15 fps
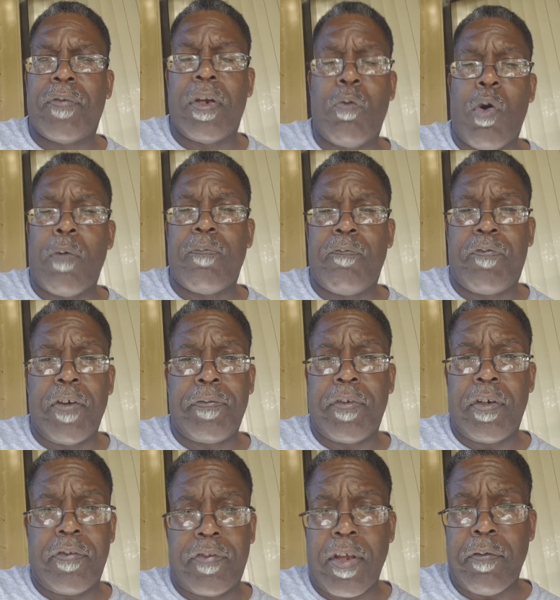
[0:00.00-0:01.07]
anywhere from
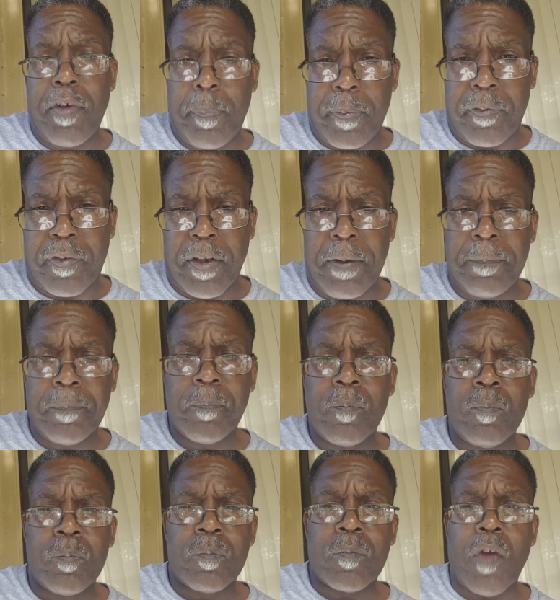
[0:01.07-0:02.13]
50 to
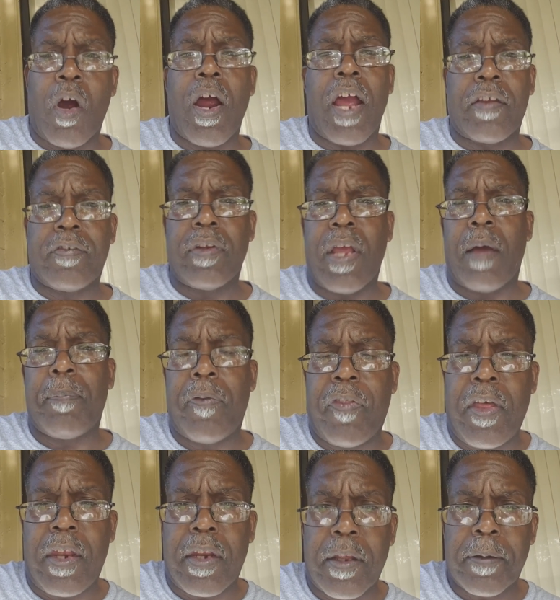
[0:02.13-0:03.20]
70% are actually
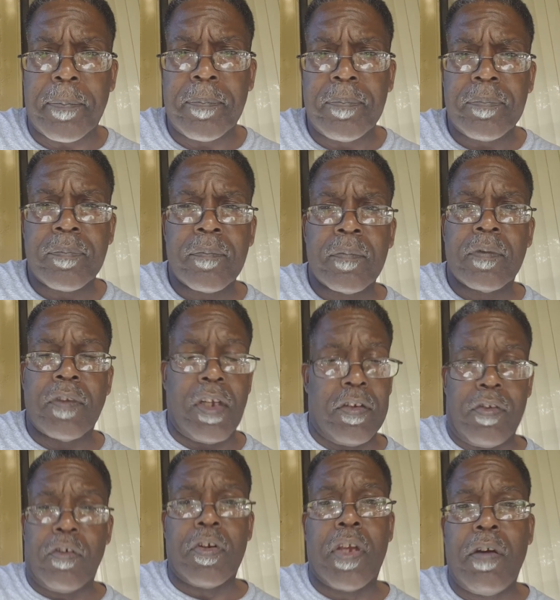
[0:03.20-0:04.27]
apathetic. They
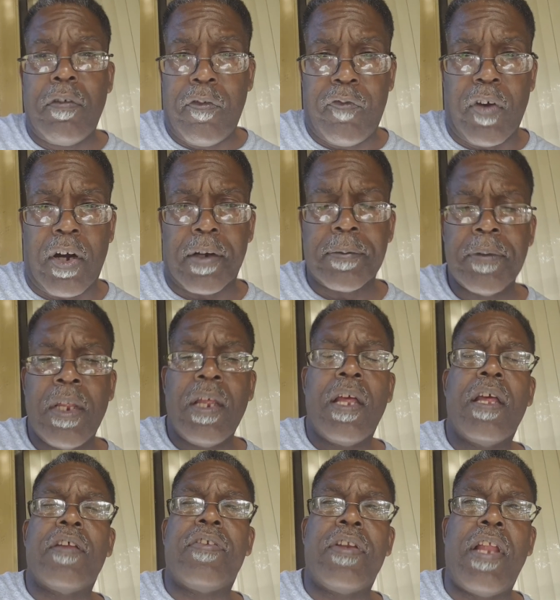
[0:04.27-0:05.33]
just don't give a fuck.
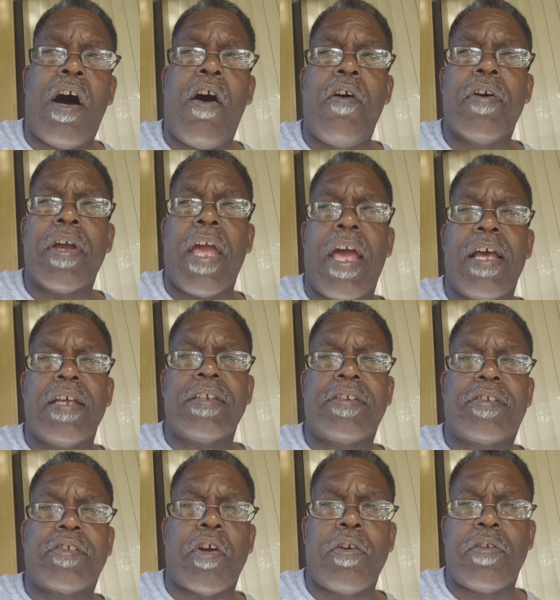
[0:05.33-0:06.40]
As long
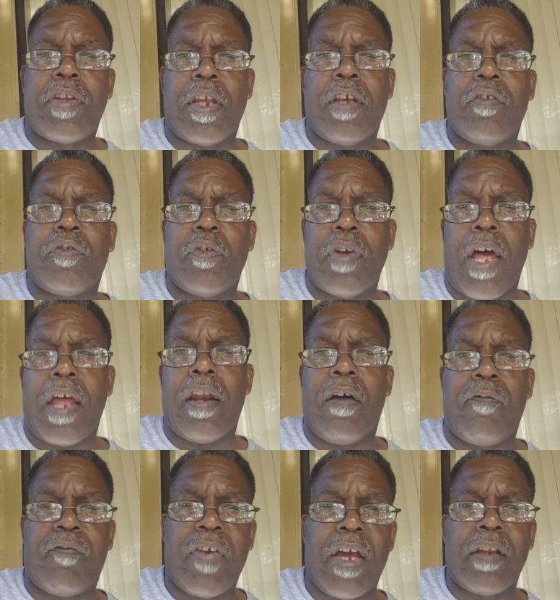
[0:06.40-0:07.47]
as certain things do not
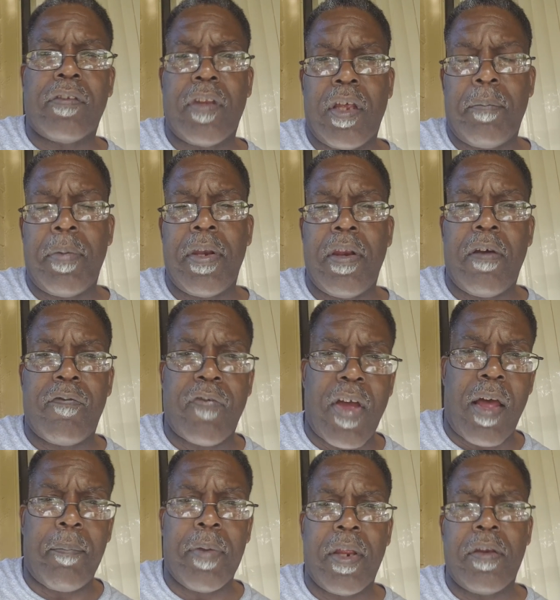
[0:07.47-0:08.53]
affect them and their
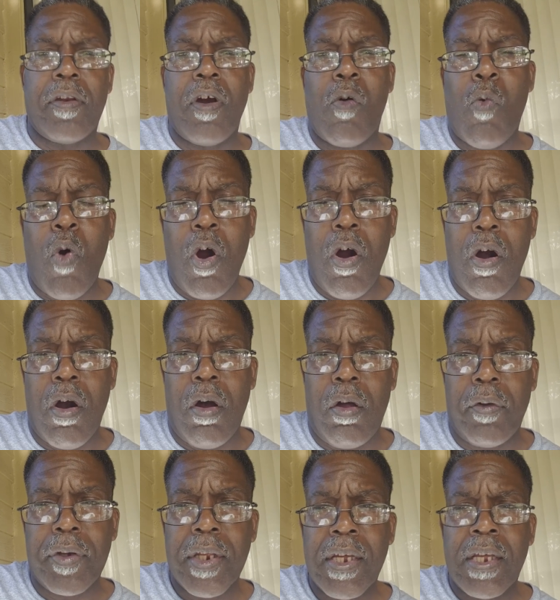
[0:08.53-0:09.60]
family and their
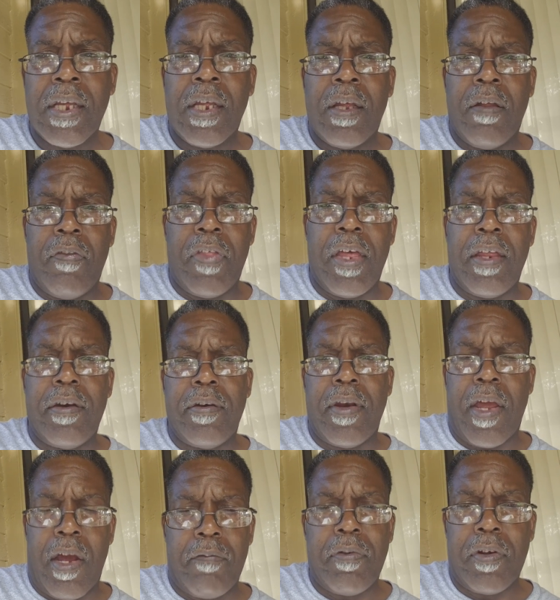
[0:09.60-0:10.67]
world,
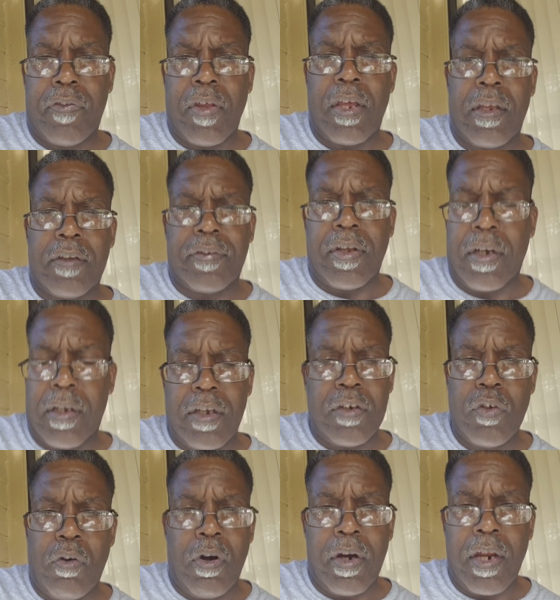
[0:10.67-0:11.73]
then everything is
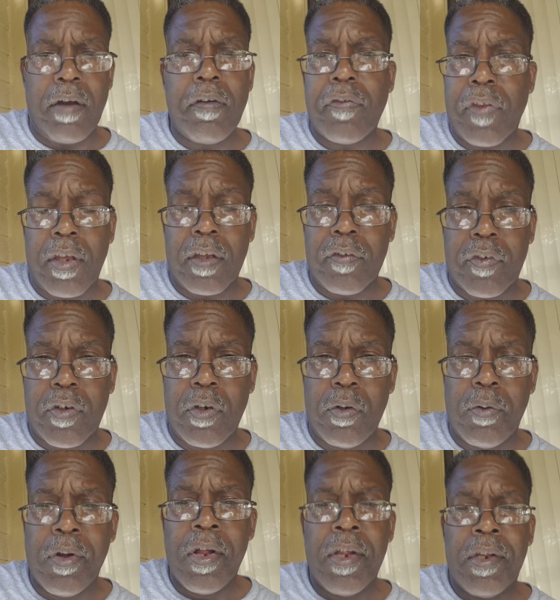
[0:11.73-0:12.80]
hunky-dory, everything is
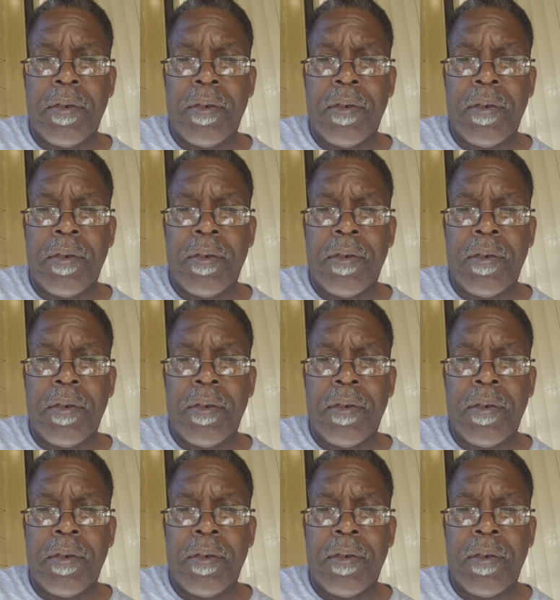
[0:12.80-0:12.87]
cool.